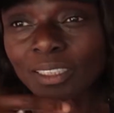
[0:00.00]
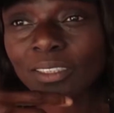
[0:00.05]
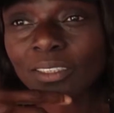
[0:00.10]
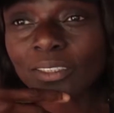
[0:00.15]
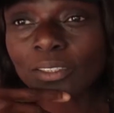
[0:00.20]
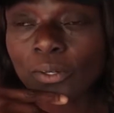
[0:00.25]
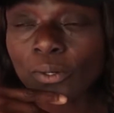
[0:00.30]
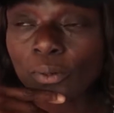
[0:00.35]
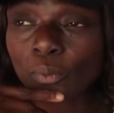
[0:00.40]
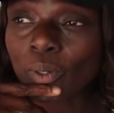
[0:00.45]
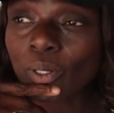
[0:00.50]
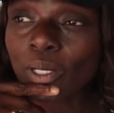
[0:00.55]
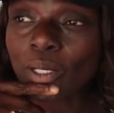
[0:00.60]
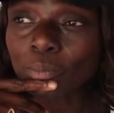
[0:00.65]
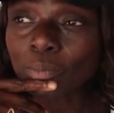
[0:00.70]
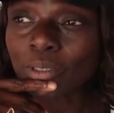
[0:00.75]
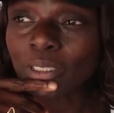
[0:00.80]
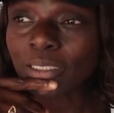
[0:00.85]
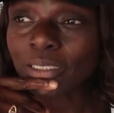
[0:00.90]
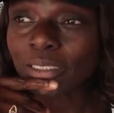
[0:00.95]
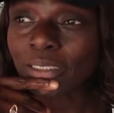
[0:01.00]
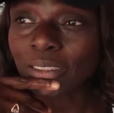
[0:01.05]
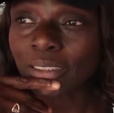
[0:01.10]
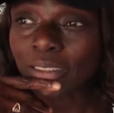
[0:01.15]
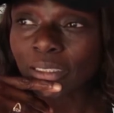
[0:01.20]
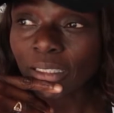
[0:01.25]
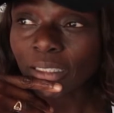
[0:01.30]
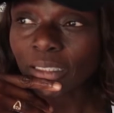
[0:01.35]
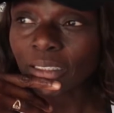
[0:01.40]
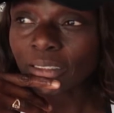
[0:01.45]
So what I'm trying to
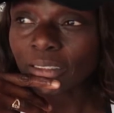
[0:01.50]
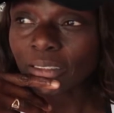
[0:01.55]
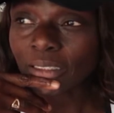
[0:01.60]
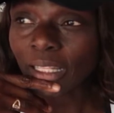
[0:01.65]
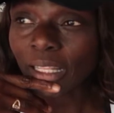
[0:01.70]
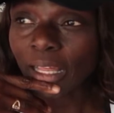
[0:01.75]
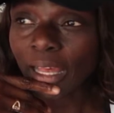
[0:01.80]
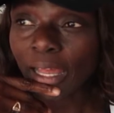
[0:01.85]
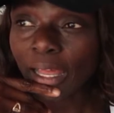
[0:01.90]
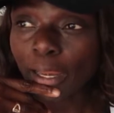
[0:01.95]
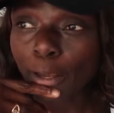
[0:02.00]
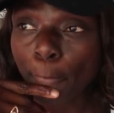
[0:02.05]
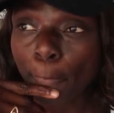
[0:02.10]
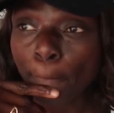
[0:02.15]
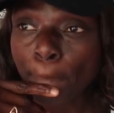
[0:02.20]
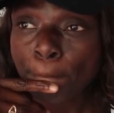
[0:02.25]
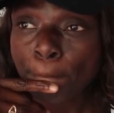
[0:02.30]
say is that